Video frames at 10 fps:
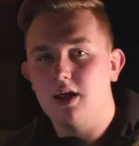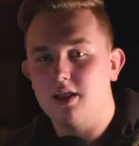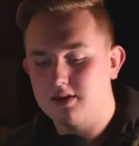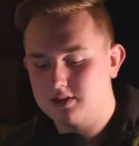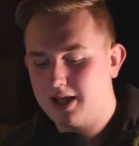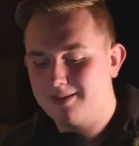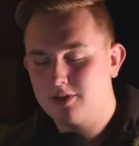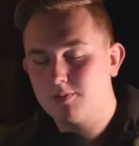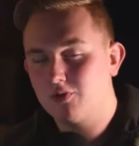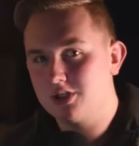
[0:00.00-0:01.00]
this
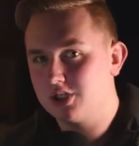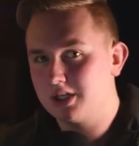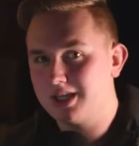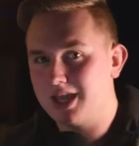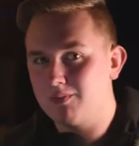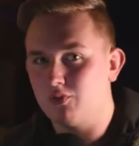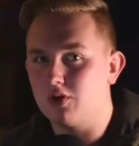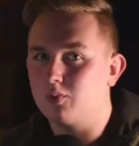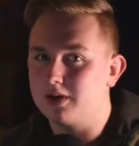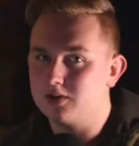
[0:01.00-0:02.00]
laptop originally came
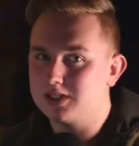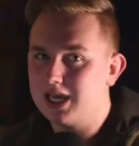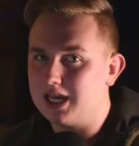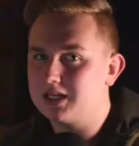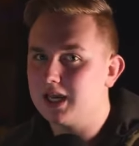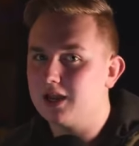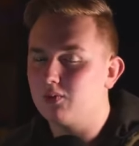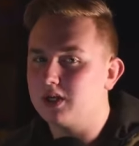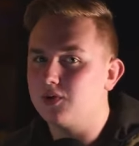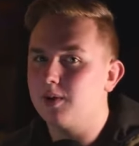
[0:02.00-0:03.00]
with Windows 8, and
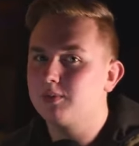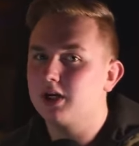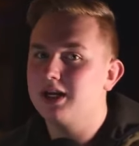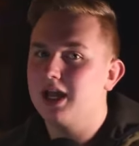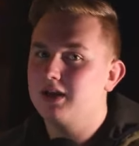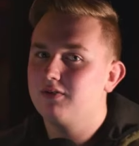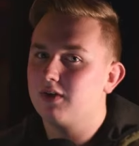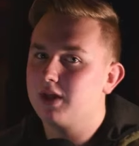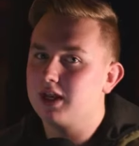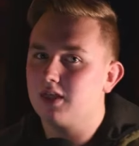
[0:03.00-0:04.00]
when you upgrade it
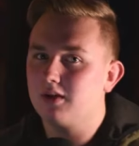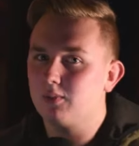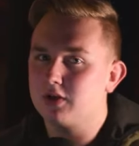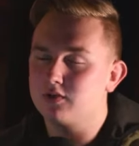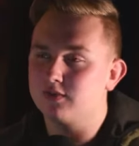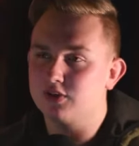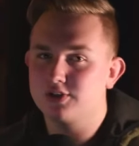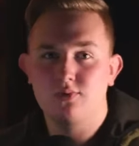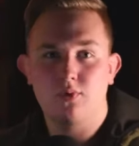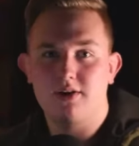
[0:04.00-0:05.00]
from any other Windows
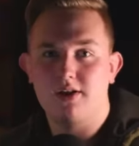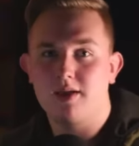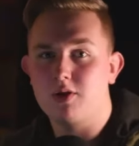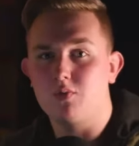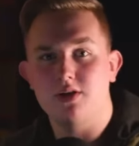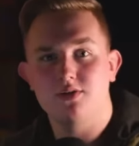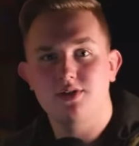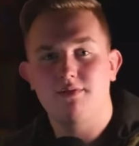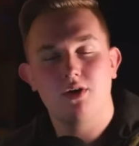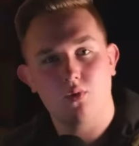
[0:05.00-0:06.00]
version, whether that be Windows
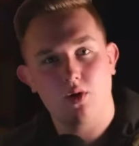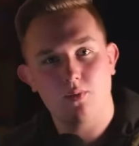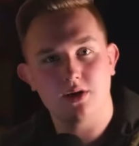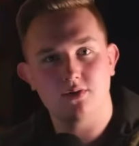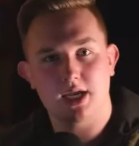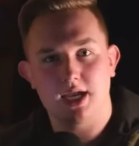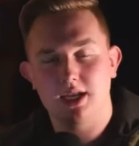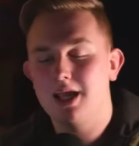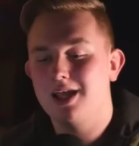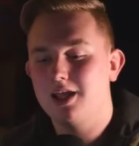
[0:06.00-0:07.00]
7 or Windows 8,
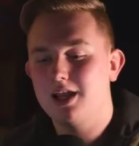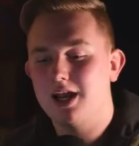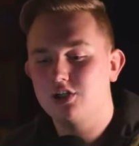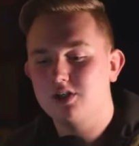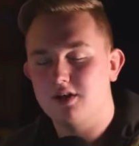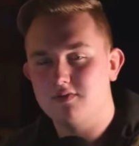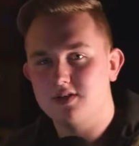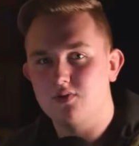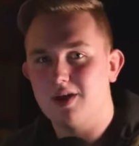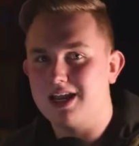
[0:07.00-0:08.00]
it actually gives
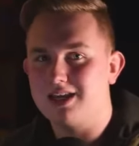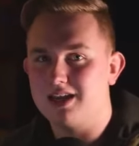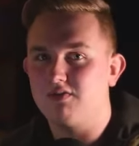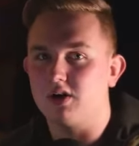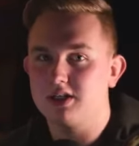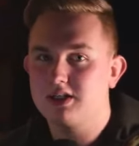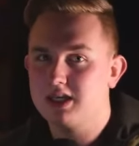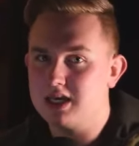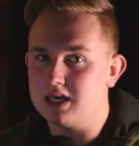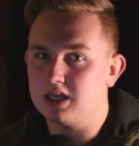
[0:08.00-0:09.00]
you a different
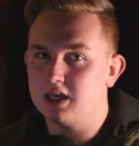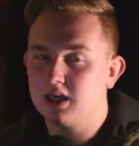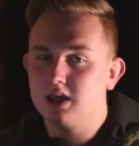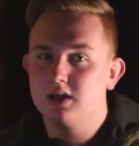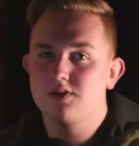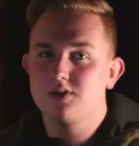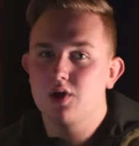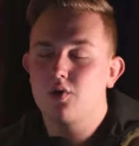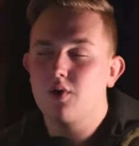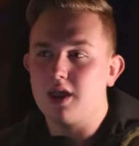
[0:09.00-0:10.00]
key.
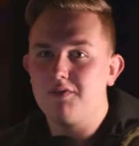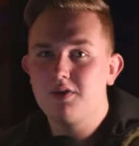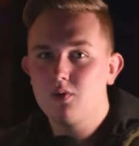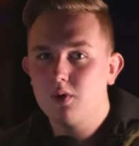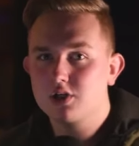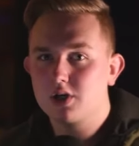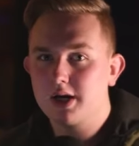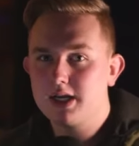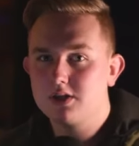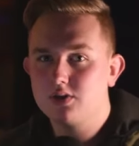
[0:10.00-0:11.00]
So if you are
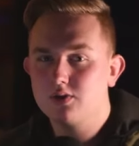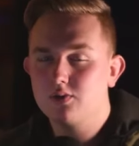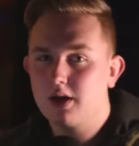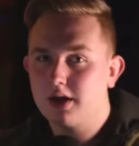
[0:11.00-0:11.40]
trying to